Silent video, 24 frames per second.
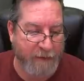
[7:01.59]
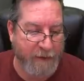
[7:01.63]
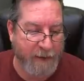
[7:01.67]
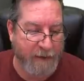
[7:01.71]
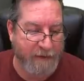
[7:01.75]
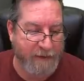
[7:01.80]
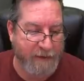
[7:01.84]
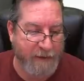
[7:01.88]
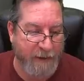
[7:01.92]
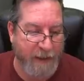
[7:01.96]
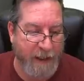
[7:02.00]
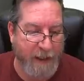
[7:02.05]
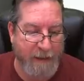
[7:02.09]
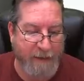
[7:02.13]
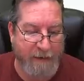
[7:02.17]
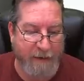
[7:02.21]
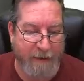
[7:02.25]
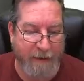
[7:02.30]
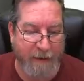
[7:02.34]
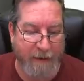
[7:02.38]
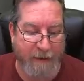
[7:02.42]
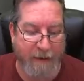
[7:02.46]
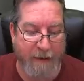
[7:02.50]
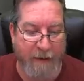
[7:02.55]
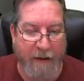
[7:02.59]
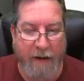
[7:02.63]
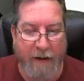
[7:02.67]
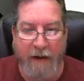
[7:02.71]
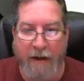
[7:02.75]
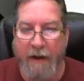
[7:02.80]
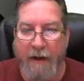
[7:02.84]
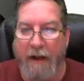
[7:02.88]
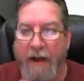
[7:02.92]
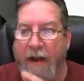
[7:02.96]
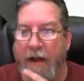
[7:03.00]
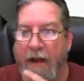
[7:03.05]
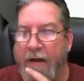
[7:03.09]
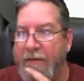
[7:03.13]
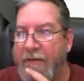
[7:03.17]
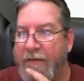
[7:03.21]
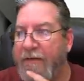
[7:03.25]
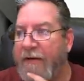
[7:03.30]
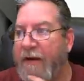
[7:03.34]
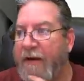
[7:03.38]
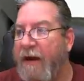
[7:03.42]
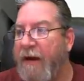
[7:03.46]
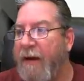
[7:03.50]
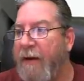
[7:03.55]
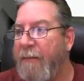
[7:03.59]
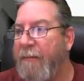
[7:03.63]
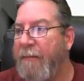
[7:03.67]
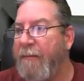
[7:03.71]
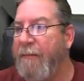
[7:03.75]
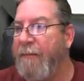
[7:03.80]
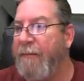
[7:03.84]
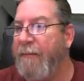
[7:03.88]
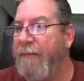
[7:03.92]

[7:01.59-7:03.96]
Dustin, and I did of.